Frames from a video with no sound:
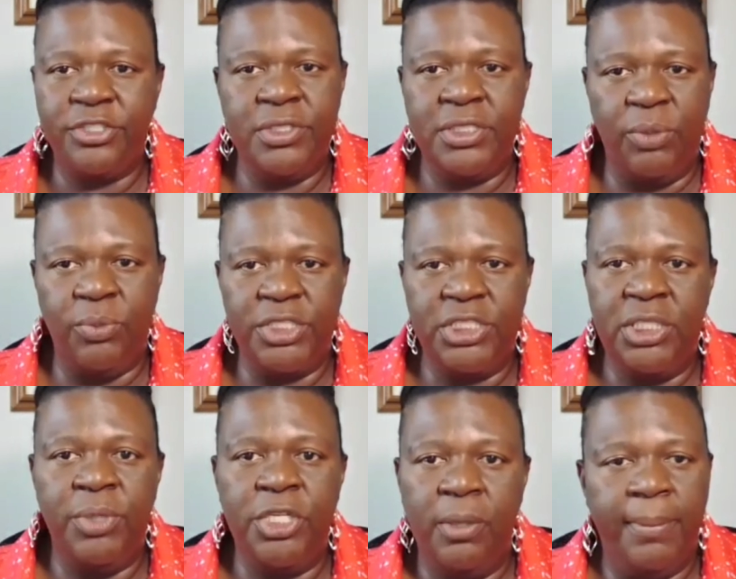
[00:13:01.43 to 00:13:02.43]
you because I want to
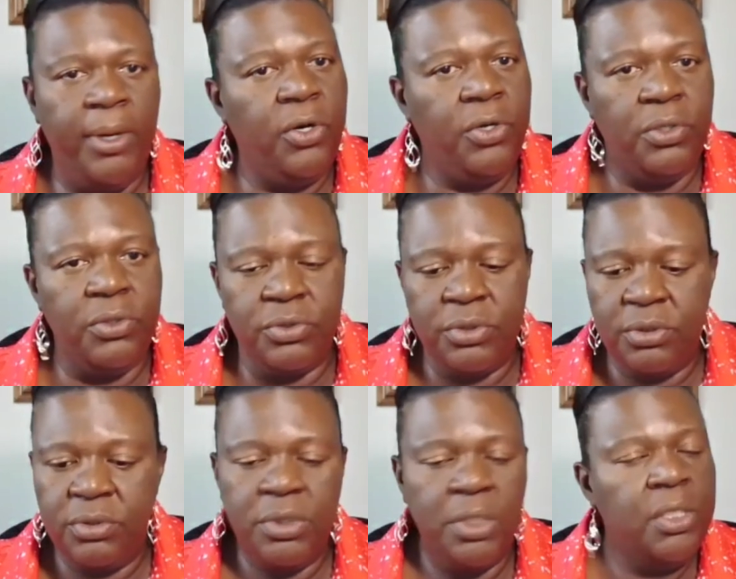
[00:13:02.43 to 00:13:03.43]
see where your ball goes.
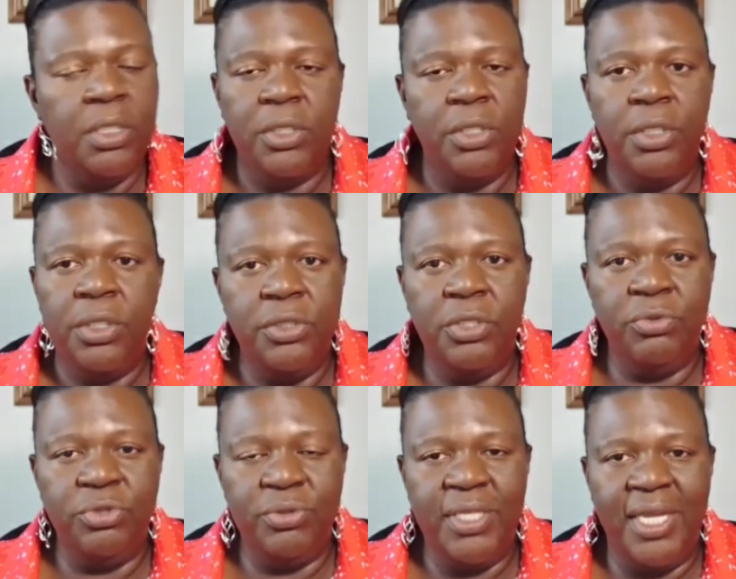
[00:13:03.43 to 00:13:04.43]

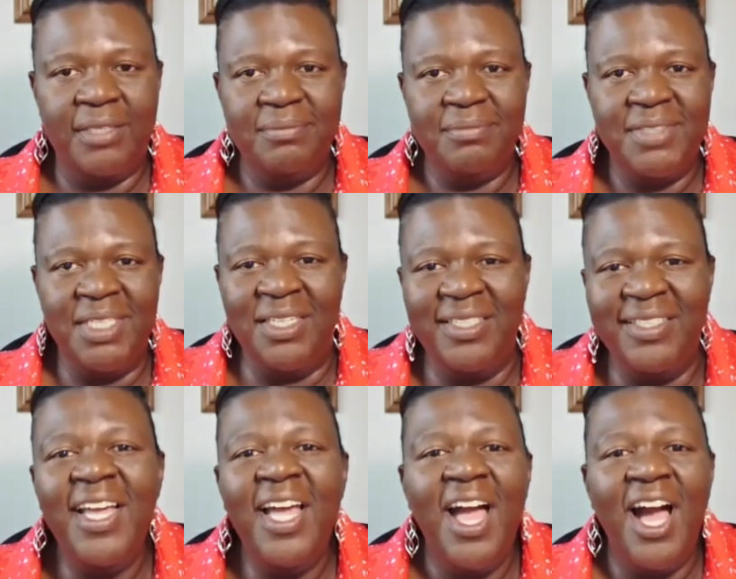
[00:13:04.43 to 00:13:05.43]
Don't do that.
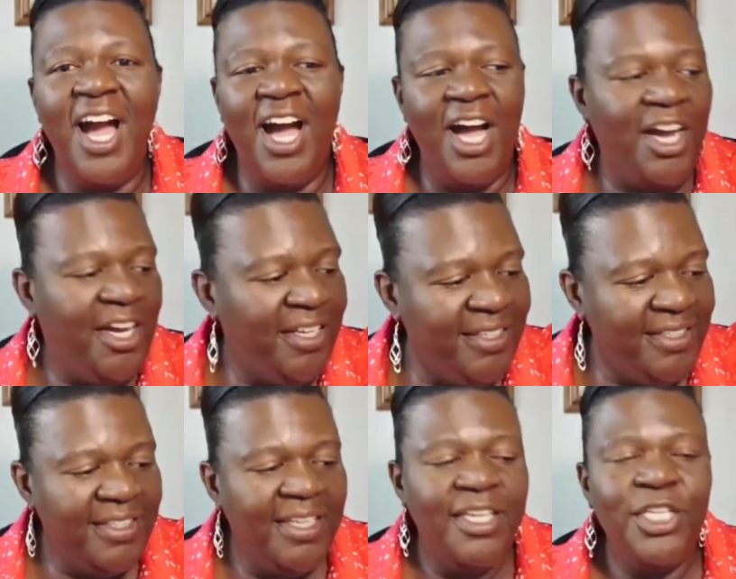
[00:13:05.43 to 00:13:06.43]
uh,
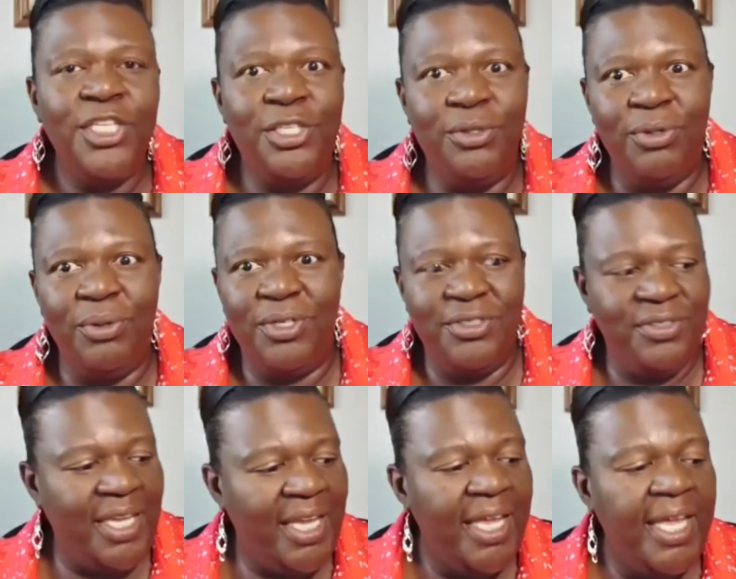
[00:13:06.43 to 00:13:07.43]
you don't want to
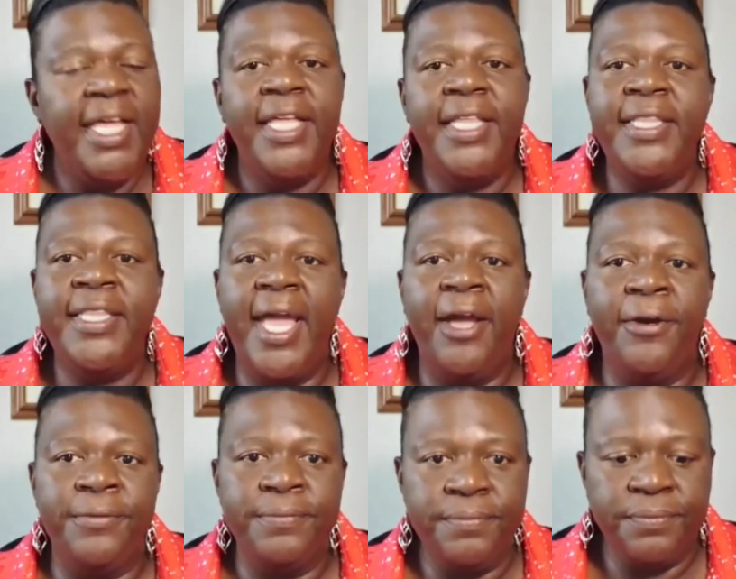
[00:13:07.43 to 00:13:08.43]
do that.
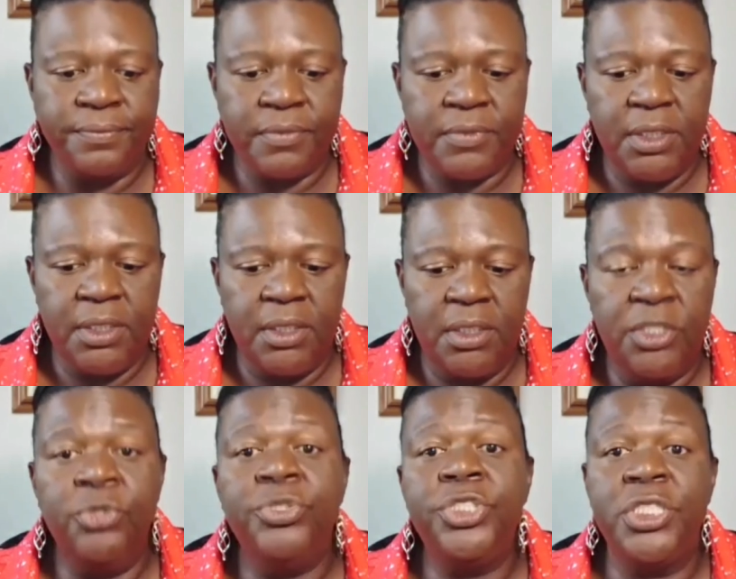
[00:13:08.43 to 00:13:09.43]
Now,
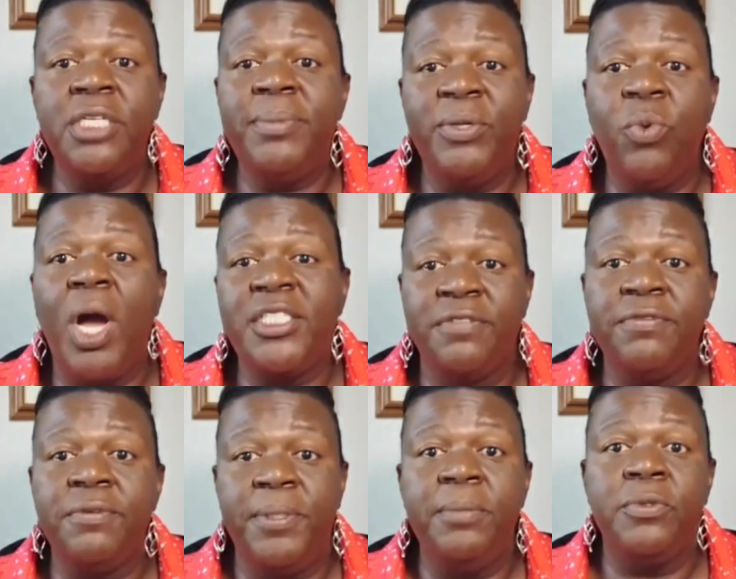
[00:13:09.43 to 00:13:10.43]
you should be watching
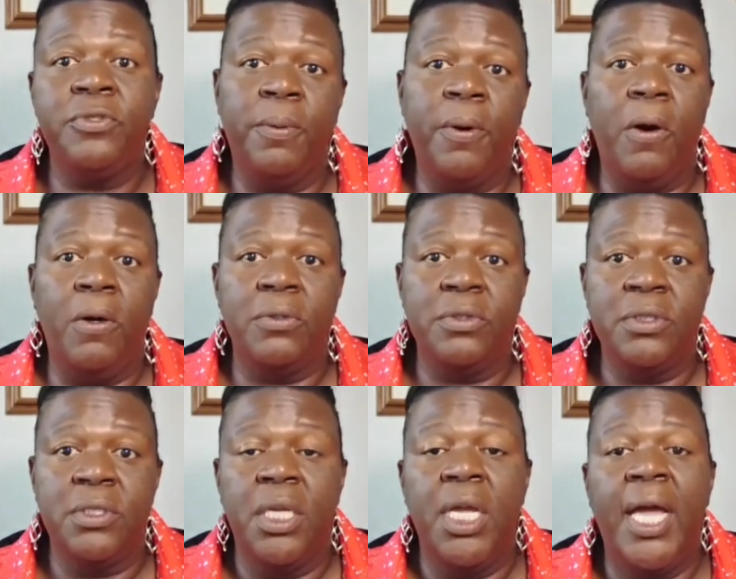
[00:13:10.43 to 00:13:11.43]
for people's
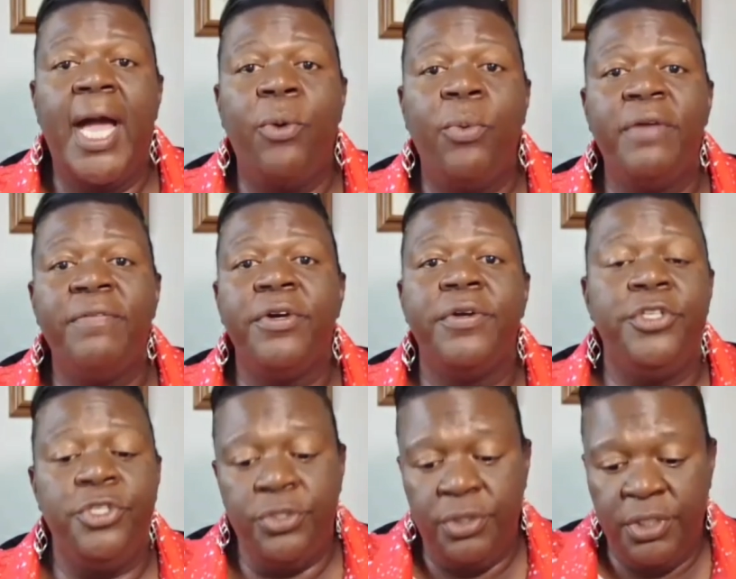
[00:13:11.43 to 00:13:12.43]
balls. However,
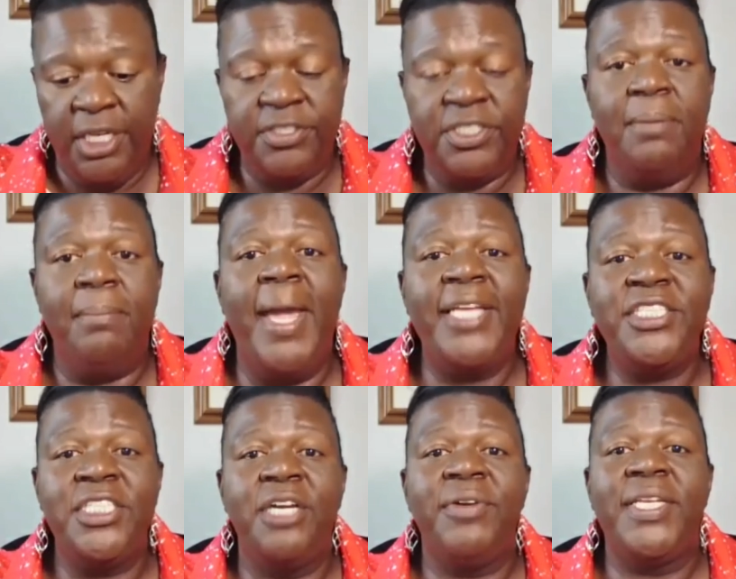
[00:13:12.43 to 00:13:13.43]
there's an
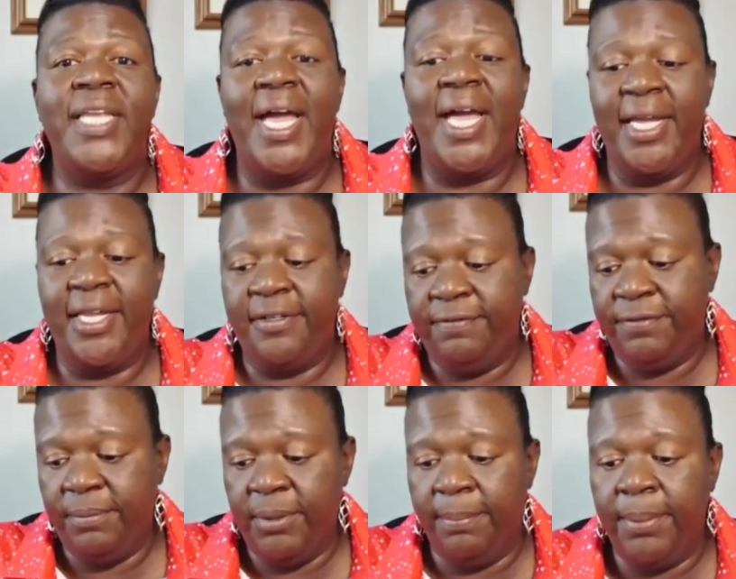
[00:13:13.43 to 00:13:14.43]
imaginary line
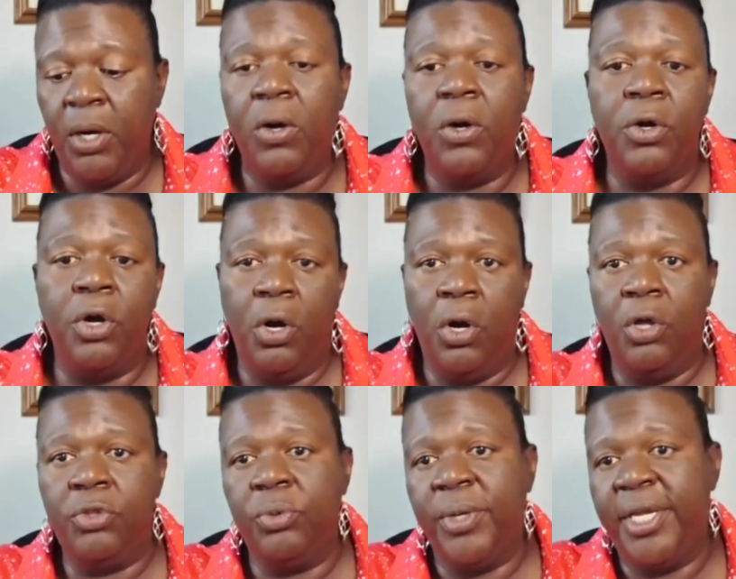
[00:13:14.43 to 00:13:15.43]
from the ball
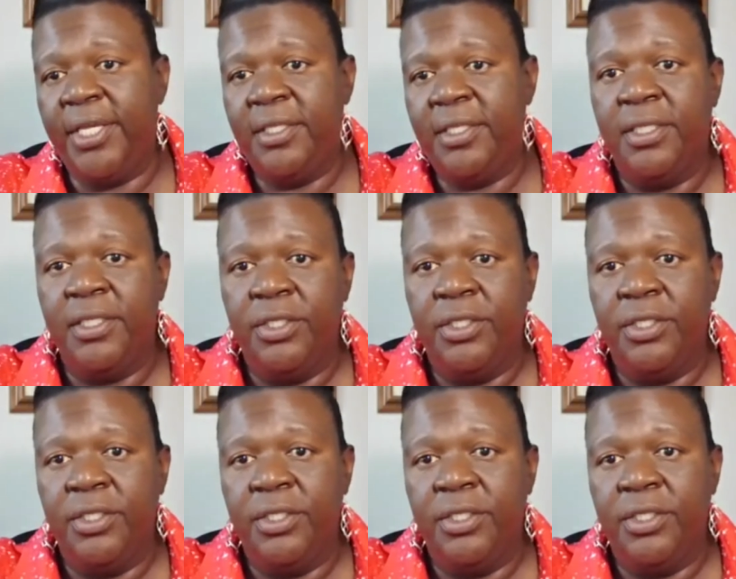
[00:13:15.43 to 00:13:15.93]
all the way